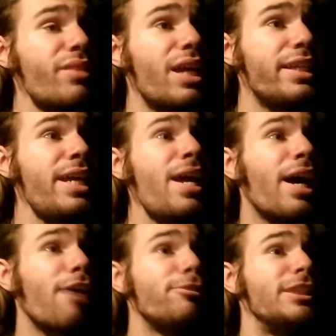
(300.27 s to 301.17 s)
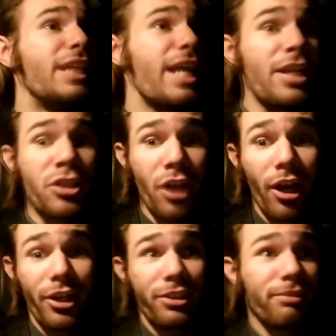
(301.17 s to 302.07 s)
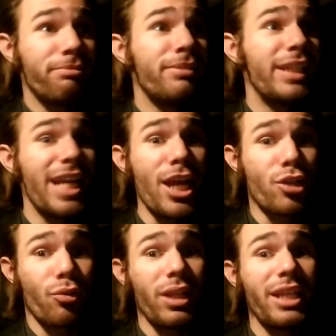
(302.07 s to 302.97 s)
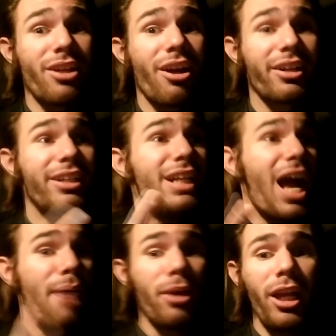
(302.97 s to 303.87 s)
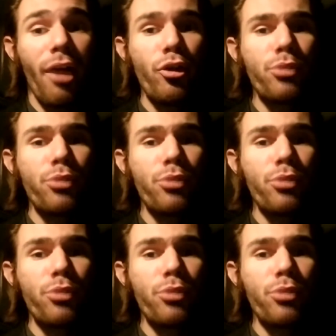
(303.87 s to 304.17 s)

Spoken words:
yeah, it's dark. It's really dark. I was